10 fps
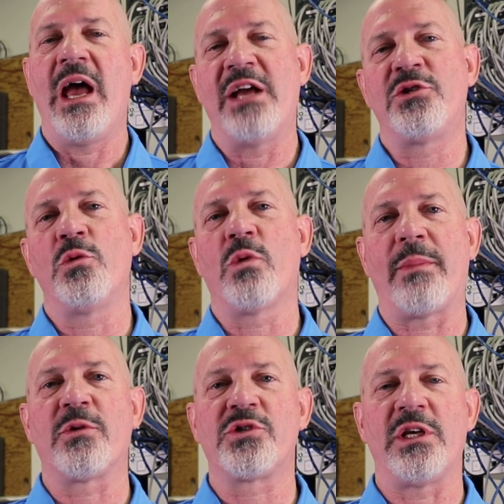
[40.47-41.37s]
as you
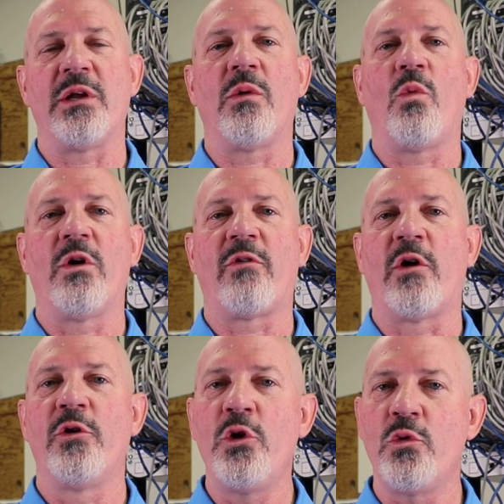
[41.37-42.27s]
represent one of
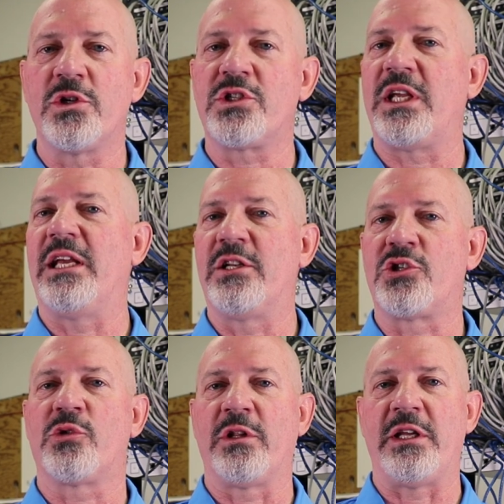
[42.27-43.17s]
our newest
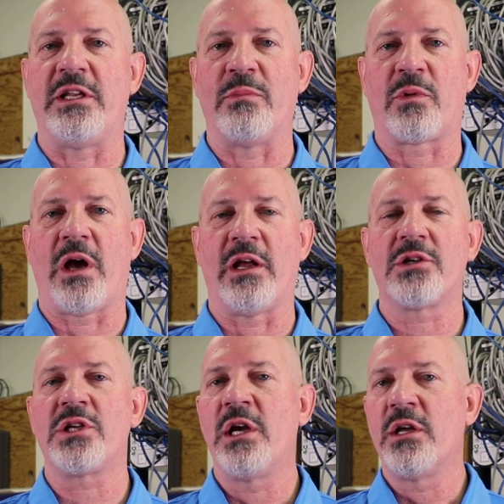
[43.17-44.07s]
industry-leading
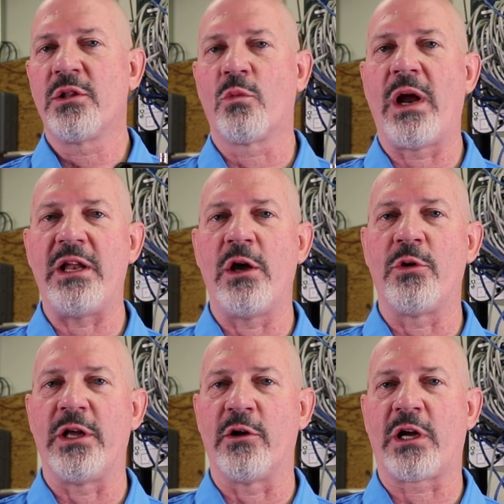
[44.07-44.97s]
products, the
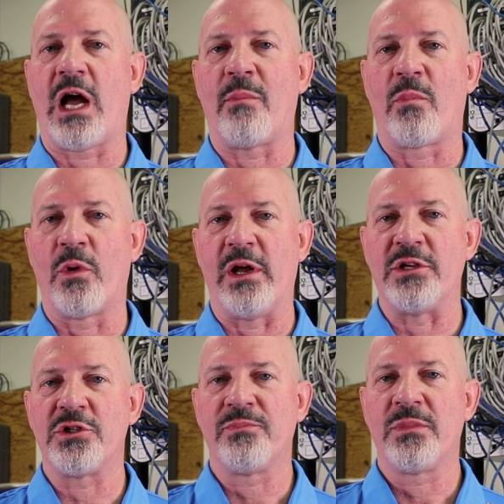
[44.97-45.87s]
Radio-To-Intercom
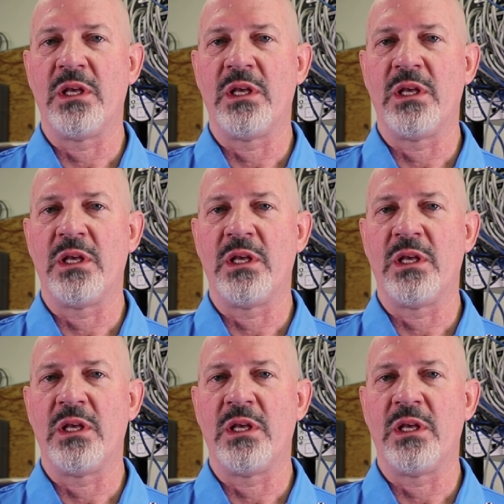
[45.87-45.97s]
Bridge.